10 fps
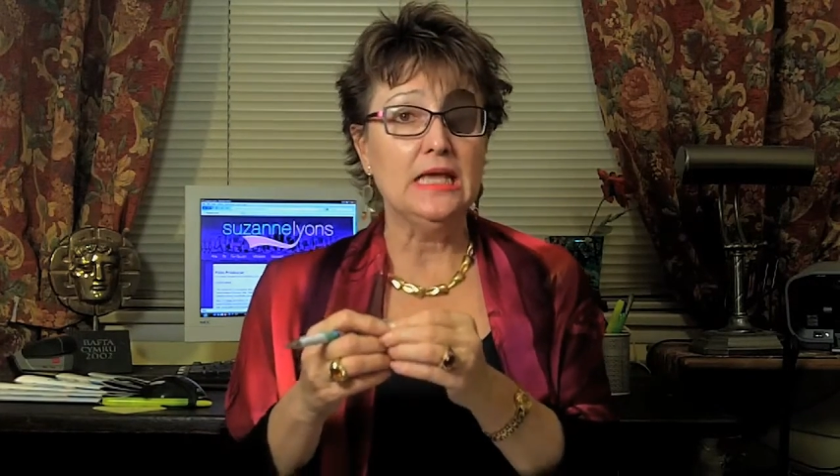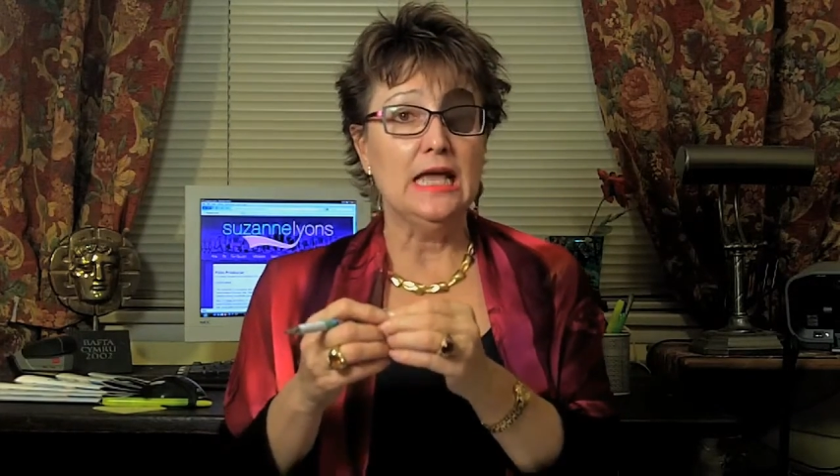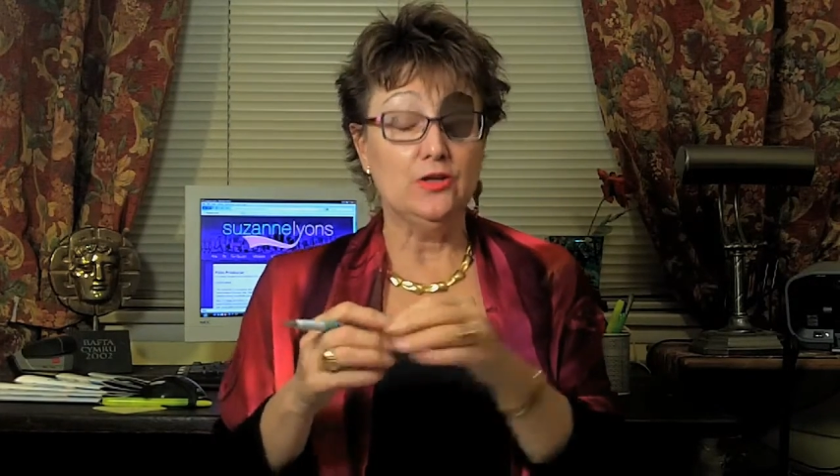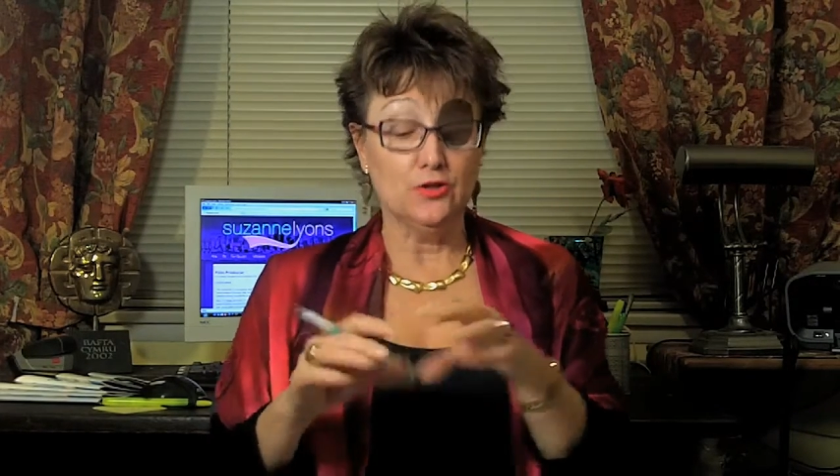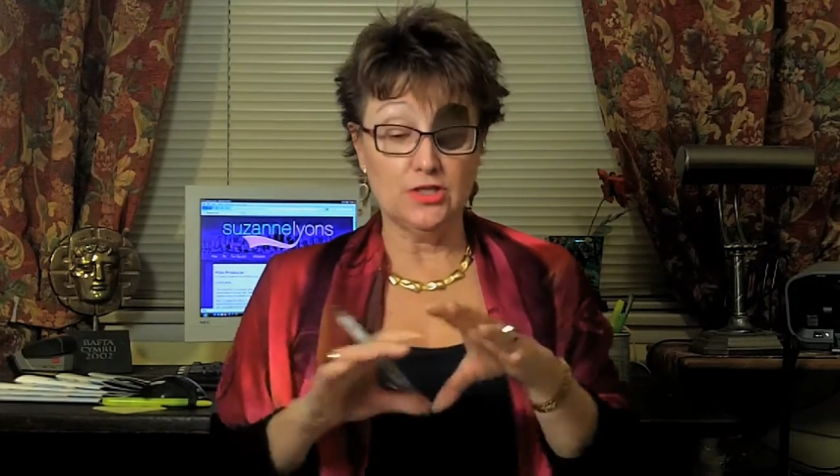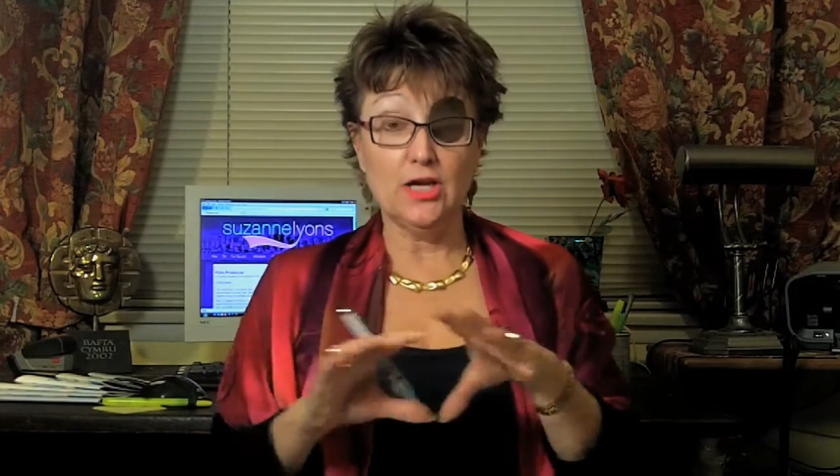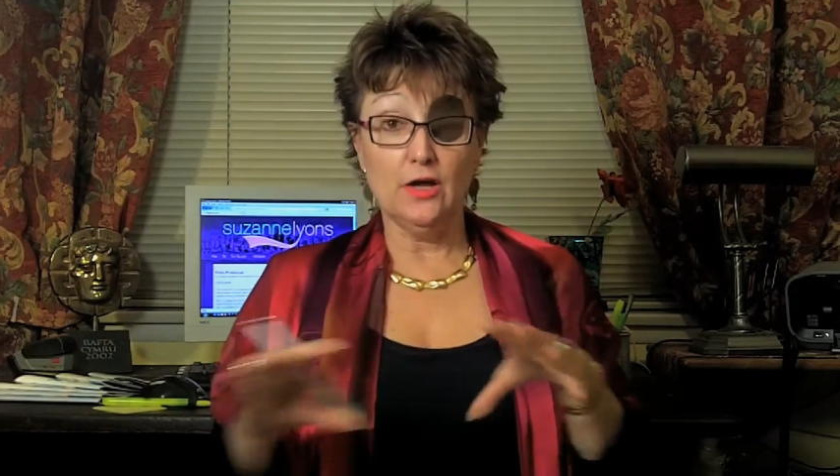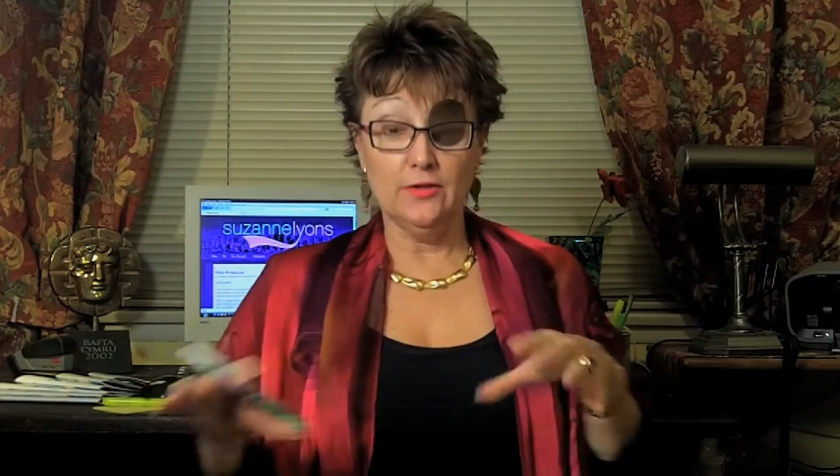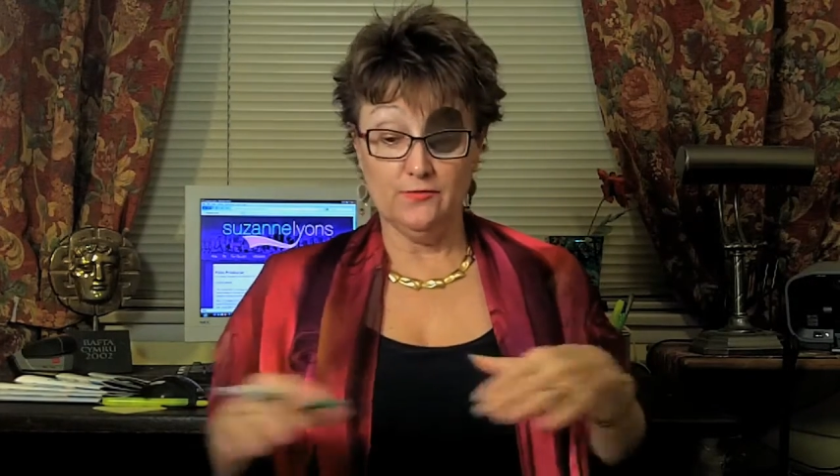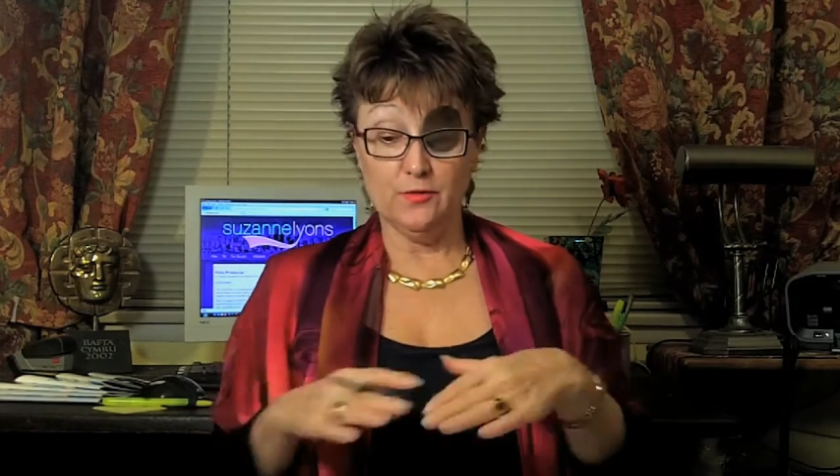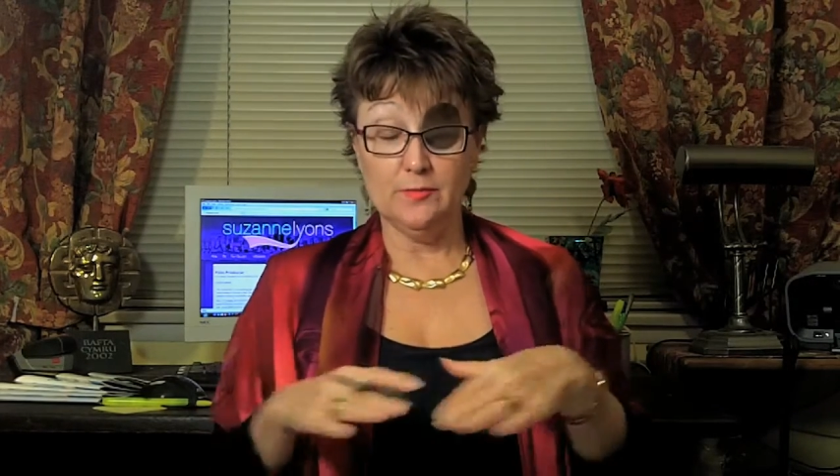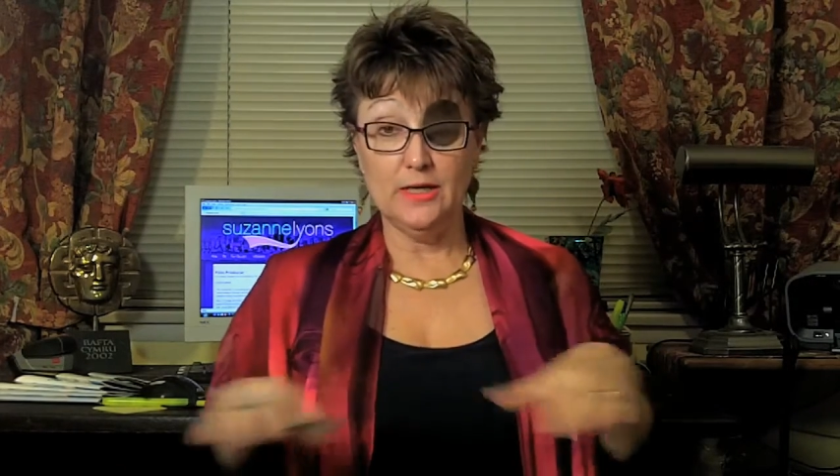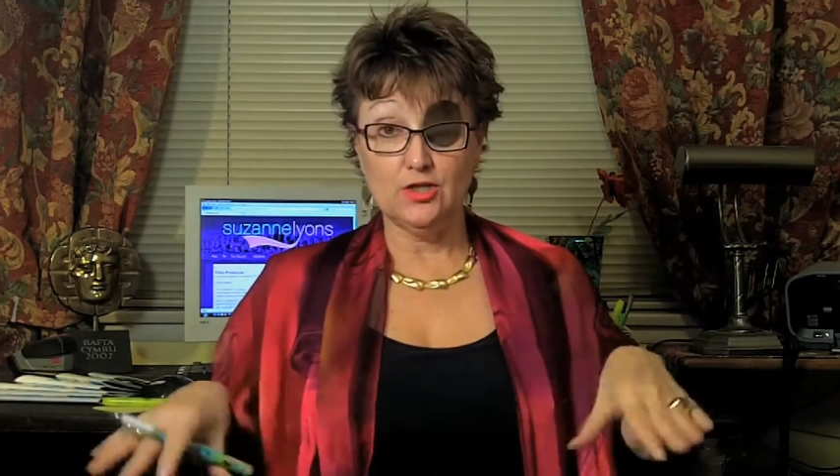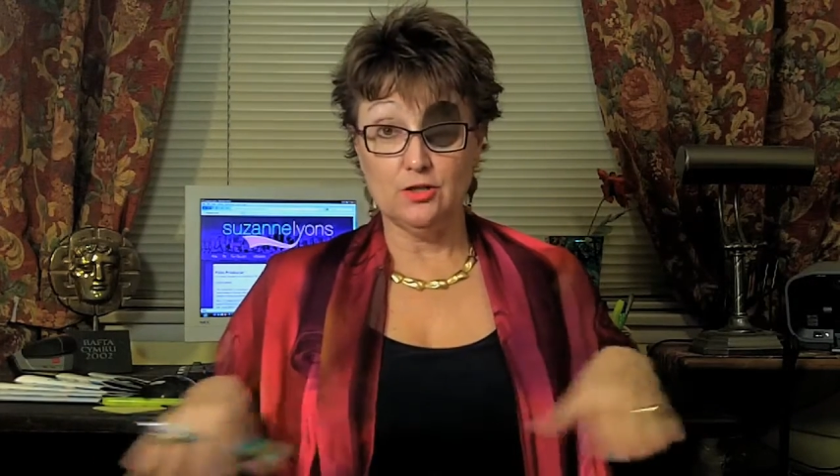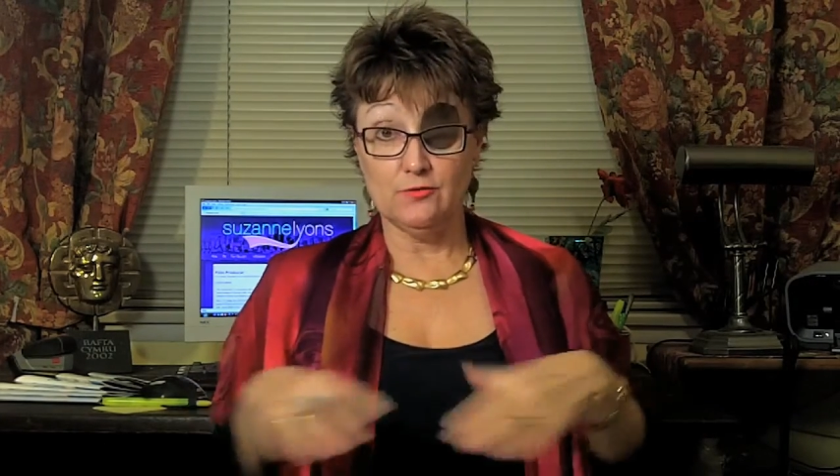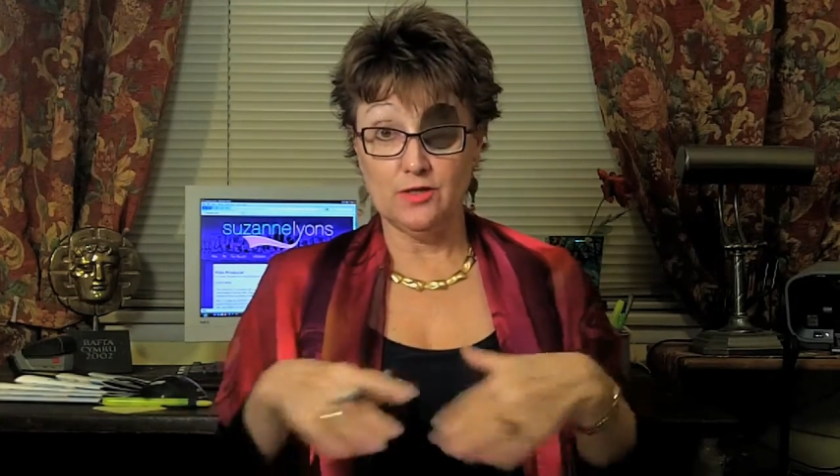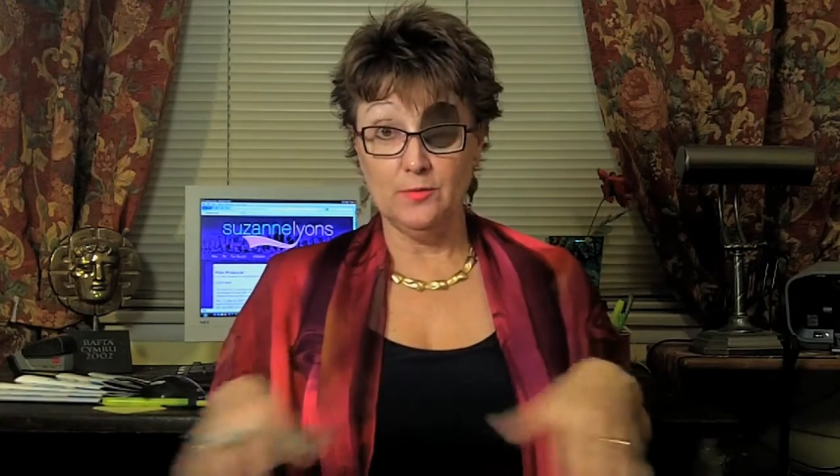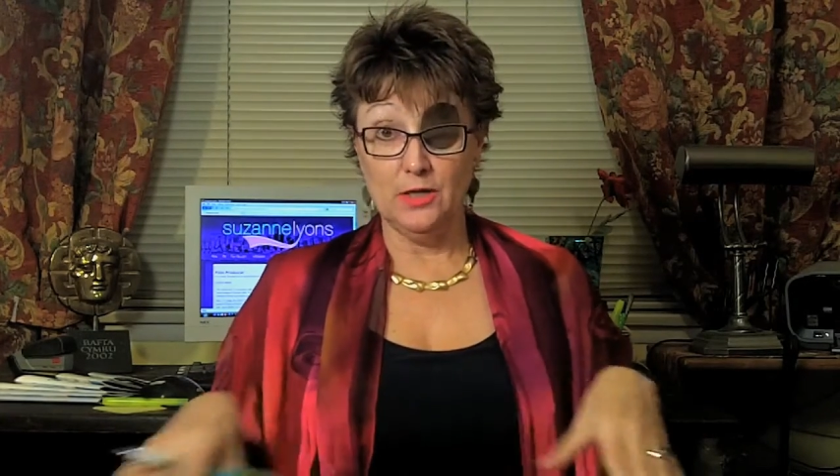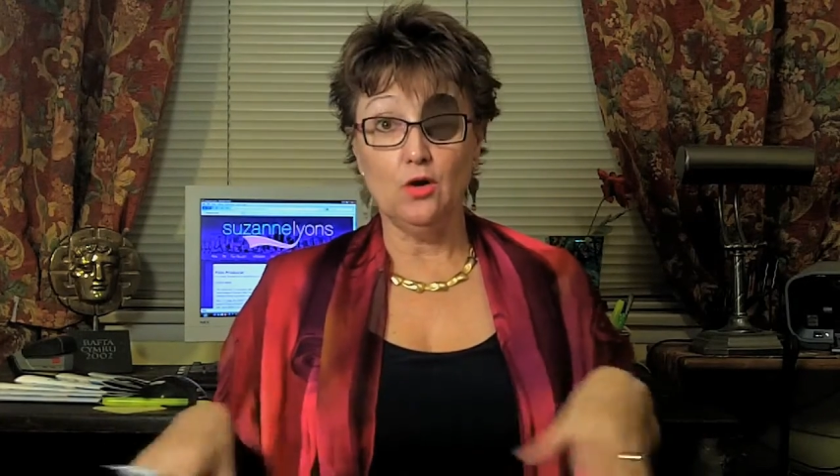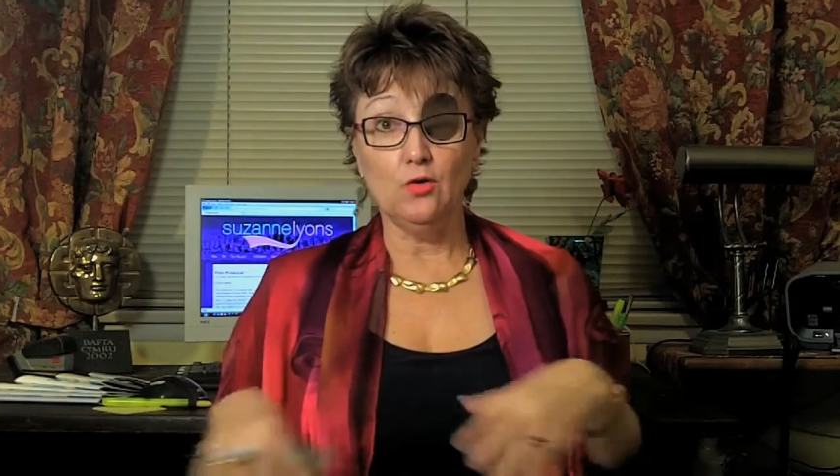and you'll see all the information written
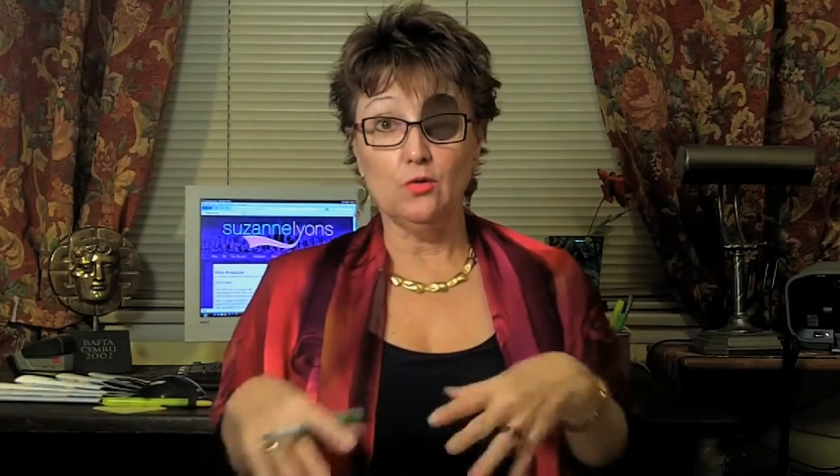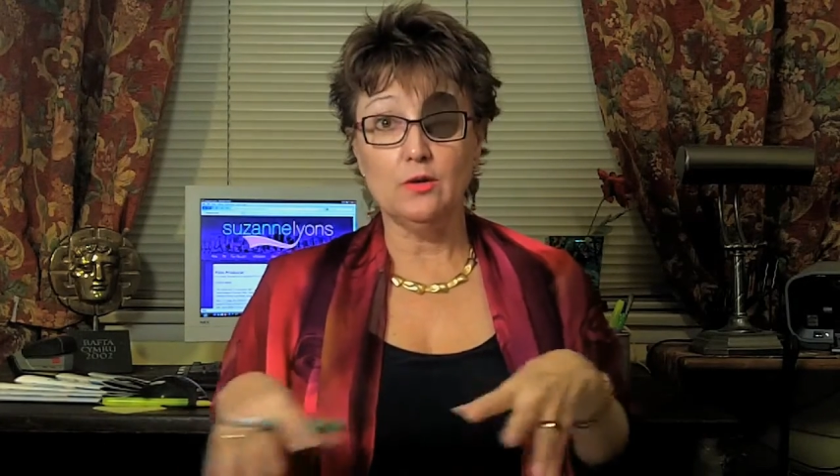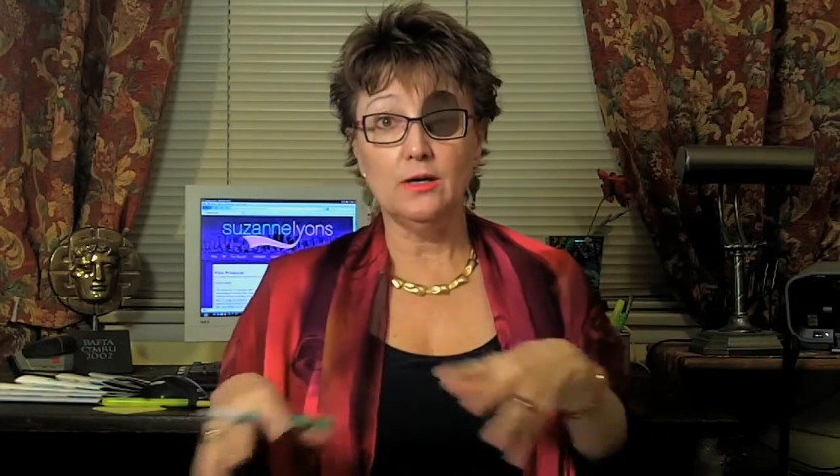below